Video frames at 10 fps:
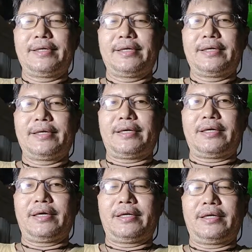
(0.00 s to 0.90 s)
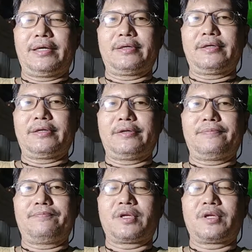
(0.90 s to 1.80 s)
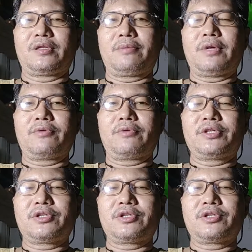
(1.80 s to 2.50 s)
And the Bicol region